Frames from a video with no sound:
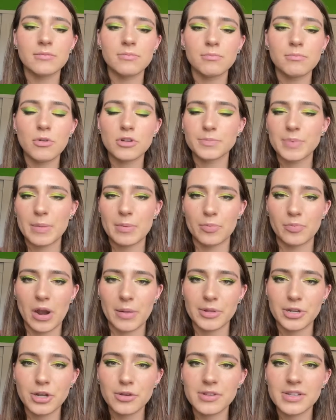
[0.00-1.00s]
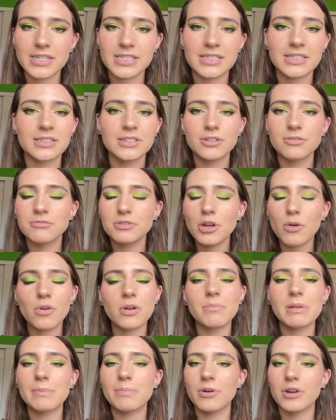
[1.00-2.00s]
most people probably know this, you don't
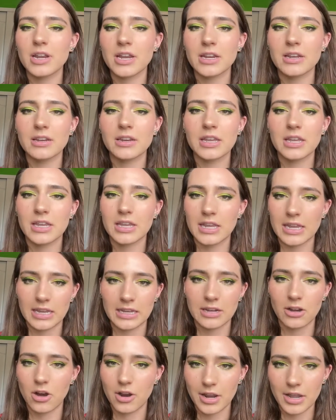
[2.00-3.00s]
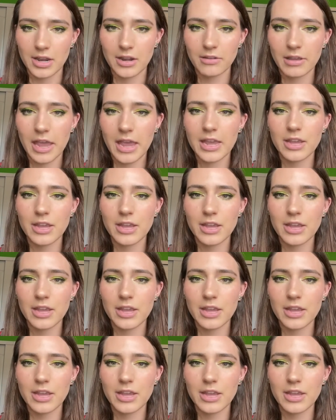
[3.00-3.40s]
want to be putting heat on it, okay?